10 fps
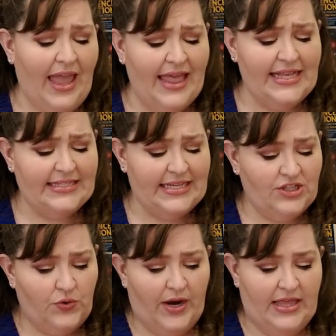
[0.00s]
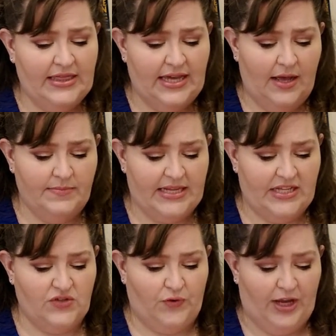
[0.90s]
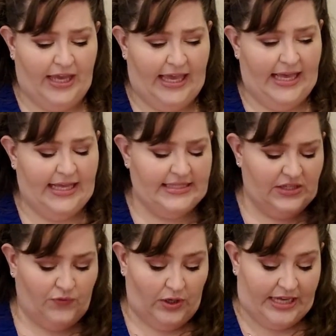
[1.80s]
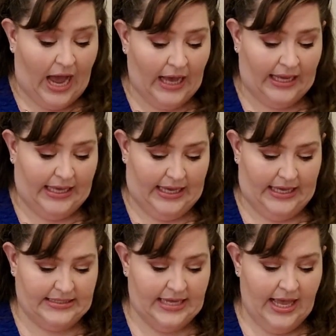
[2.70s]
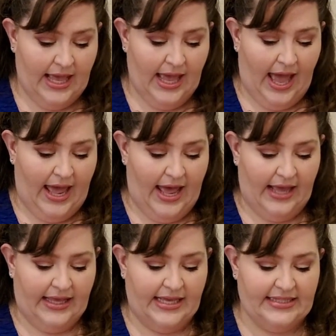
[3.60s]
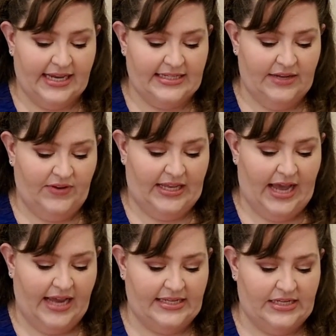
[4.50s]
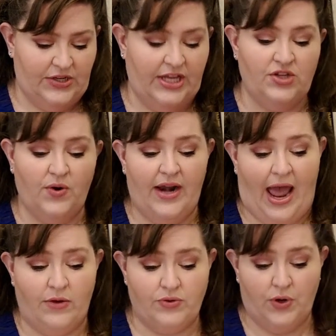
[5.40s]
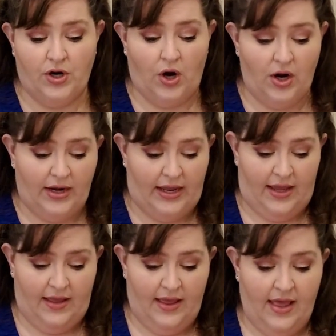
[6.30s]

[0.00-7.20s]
And this is Green Thumbs, and it's for kids. It's for young kids. Kids Activity Guide to Indoor and Outdoor Gardening.